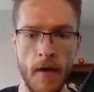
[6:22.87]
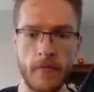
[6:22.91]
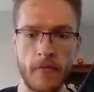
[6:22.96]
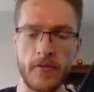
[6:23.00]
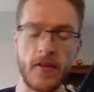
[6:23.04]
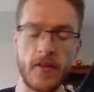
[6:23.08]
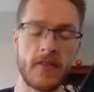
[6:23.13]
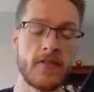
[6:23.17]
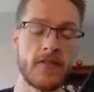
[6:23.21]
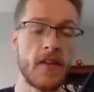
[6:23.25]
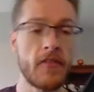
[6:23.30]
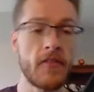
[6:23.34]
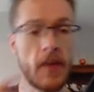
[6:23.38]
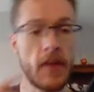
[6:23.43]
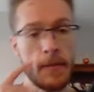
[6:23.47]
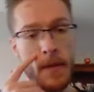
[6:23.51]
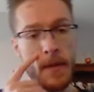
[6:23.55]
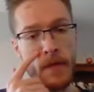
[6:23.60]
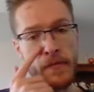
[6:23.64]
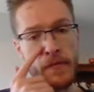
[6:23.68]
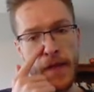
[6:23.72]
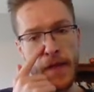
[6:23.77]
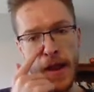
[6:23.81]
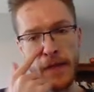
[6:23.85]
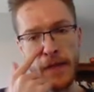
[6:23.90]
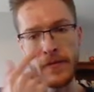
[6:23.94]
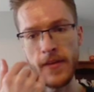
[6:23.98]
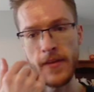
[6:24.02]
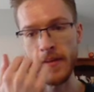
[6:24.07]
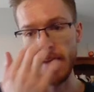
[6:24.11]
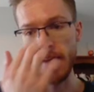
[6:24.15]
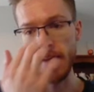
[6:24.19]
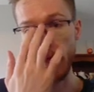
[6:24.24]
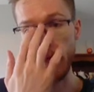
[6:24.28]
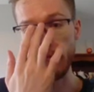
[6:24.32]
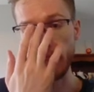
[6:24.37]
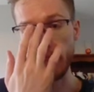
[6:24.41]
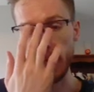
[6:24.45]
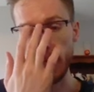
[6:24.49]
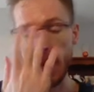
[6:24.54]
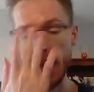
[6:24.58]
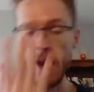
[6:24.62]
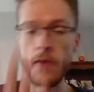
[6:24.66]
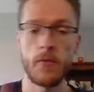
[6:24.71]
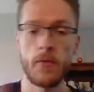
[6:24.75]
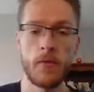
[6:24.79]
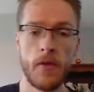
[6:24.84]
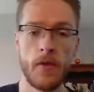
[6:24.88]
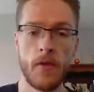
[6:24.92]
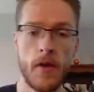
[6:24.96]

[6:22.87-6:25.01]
So there's nothing about reality in there for now.